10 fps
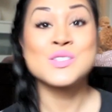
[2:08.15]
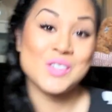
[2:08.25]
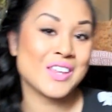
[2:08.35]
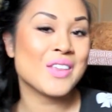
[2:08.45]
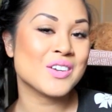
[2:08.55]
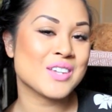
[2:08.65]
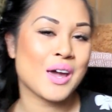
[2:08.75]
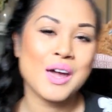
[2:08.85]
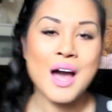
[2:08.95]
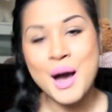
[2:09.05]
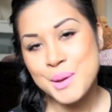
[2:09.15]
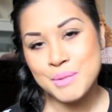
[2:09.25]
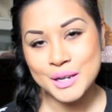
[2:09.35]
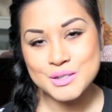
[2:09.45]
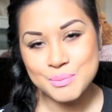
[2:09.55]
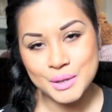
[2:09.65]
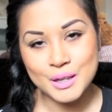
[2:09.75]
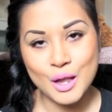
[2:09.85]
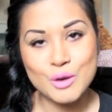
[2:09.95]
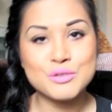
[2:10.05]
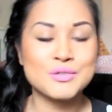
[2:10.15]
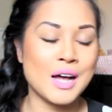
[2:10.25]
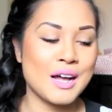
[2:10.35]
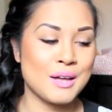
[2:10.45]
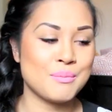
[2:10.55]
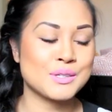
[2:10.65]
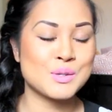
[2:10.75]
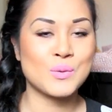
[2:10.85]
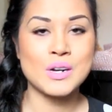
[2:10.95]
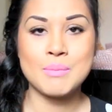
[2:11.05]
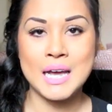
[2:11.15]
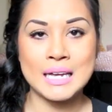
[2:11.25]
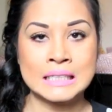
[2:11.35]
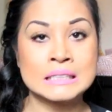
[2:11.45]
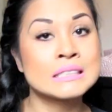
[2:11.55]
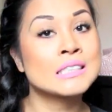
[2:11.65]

So the other day I made meatloaf. Um, it's one of my